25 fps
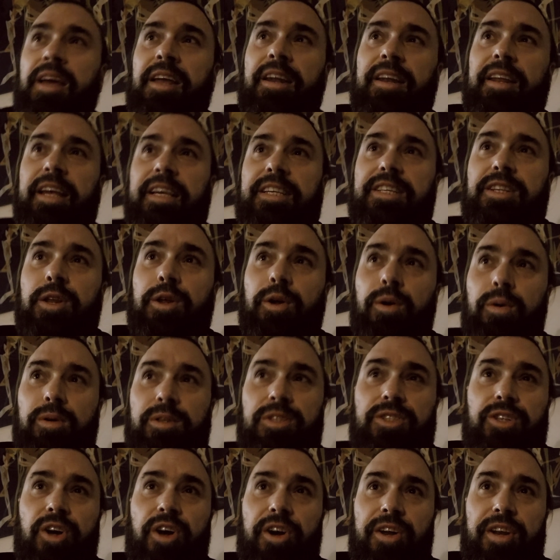This little
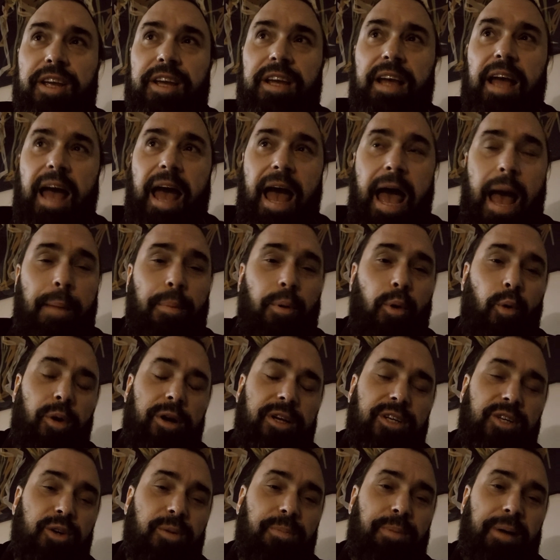dirty
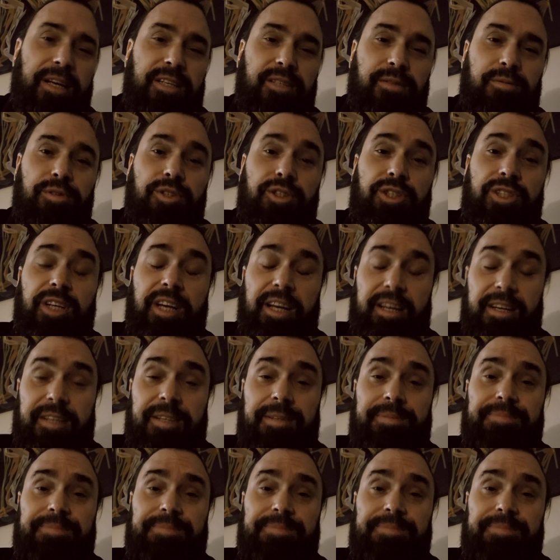Aboriginal piece of shit